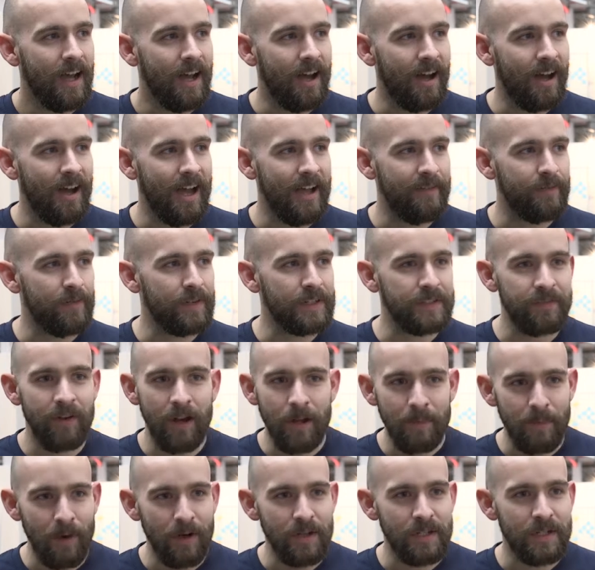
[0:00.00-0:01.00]
Everyone's
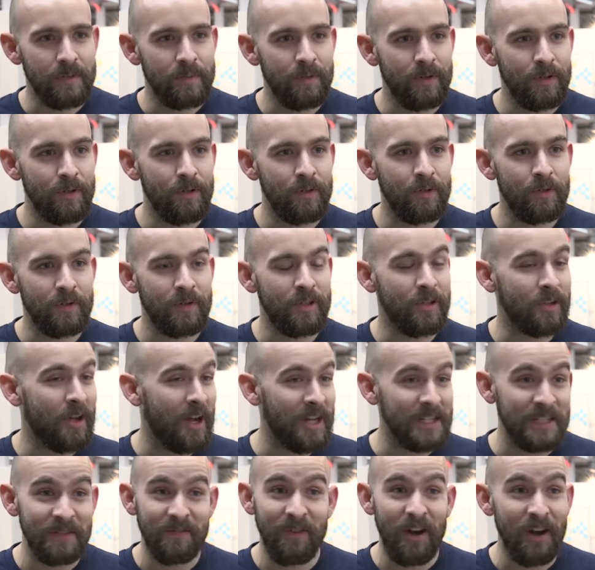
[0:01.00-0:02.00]
very approachable. You
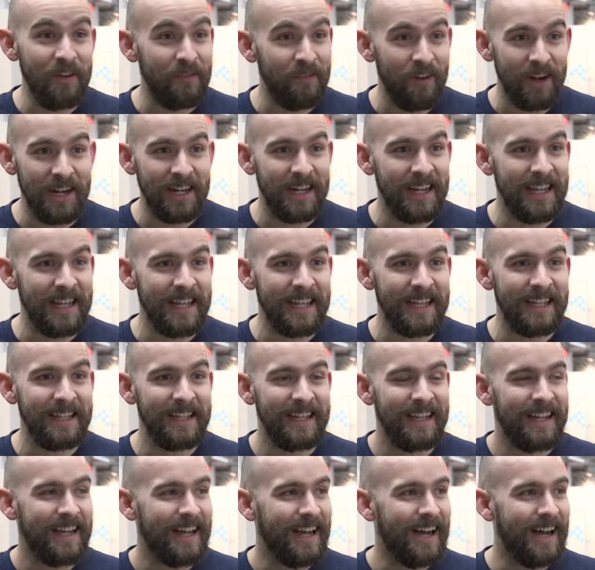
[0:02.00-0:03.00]
guys are very friendly.
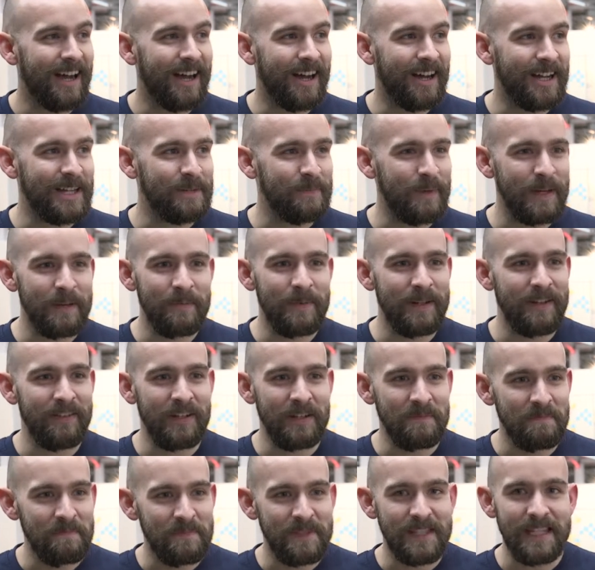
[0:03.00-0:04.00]
It's been a bit
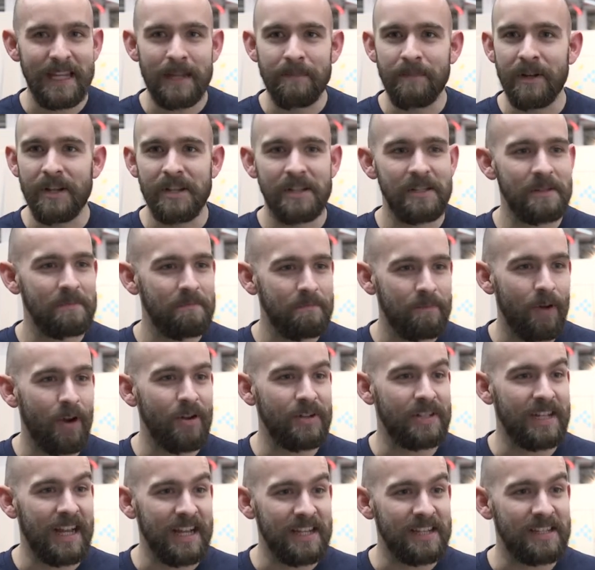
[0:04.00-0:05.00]
of a seamless
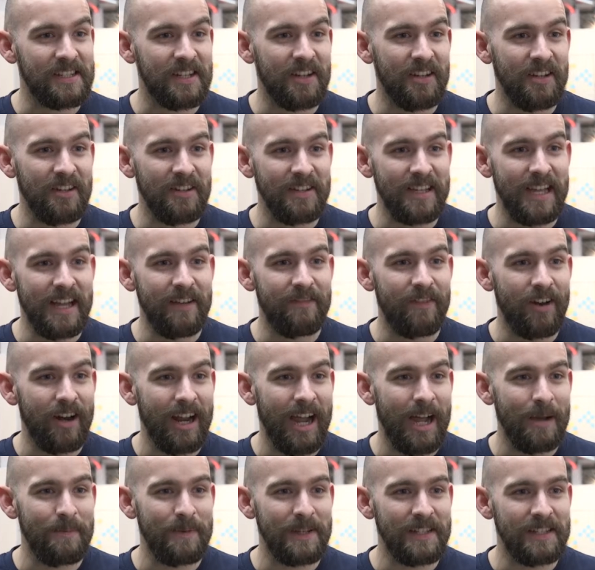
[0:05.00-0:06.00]
process, so yeah,
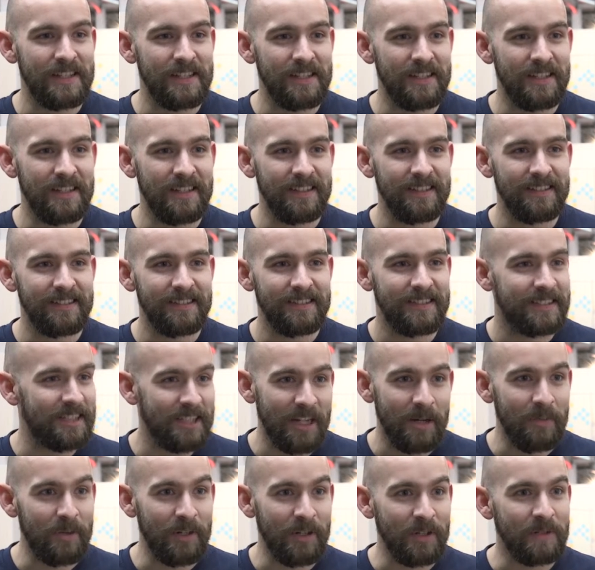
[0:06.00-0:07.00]
very happy to
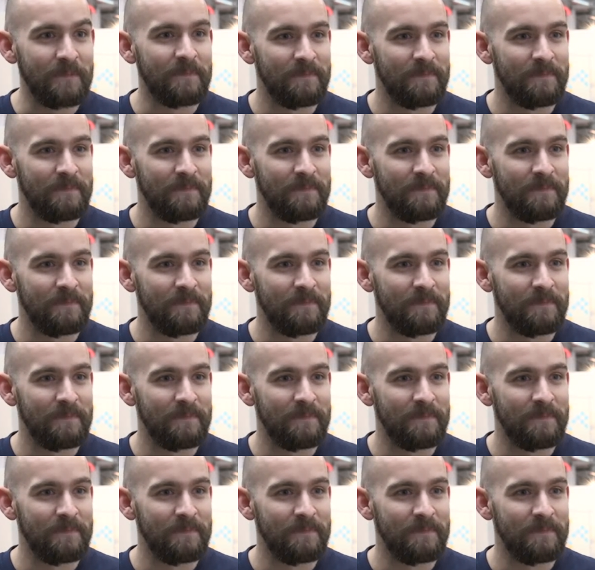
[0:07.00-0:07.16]
come along.